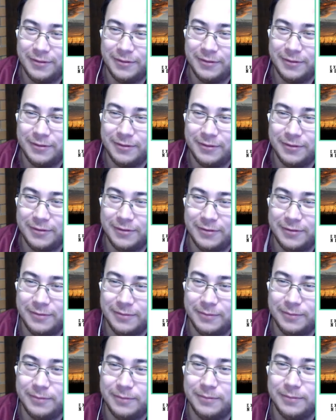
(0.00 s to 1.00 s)

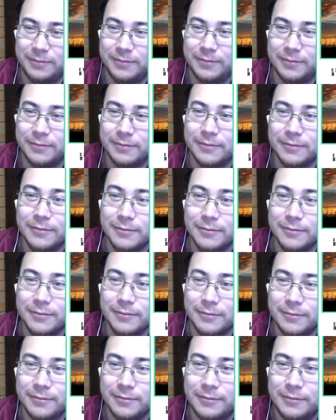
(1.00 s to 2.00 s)

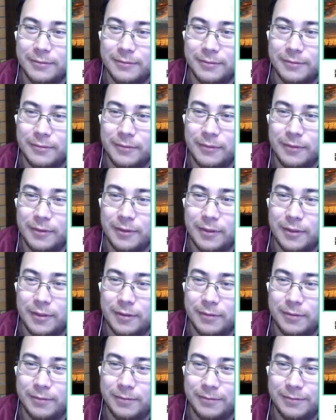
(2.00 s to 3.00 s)

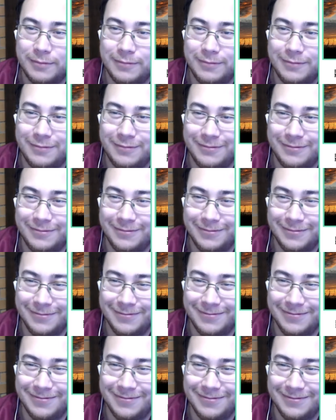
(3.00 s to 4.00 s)

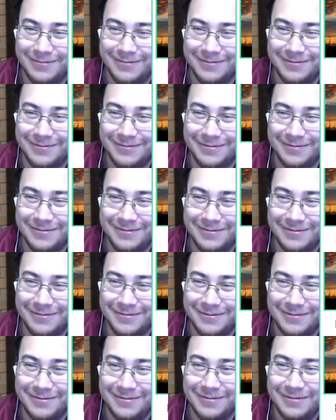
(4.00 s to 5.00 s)

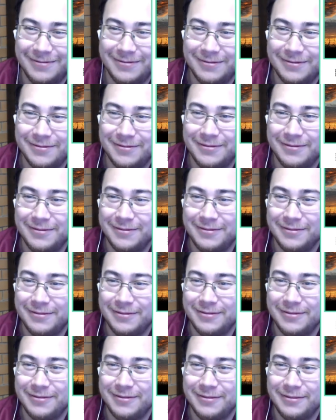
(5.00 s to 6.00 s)

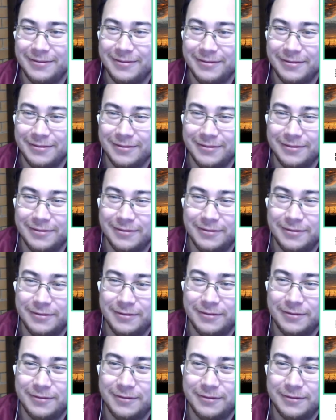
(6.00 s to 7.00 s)

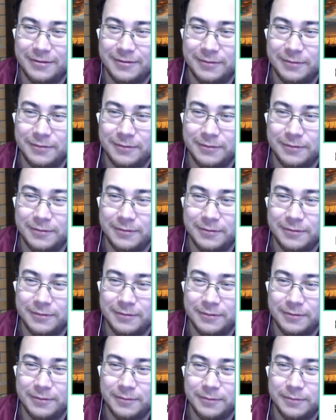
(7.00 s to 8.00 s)
[no speech]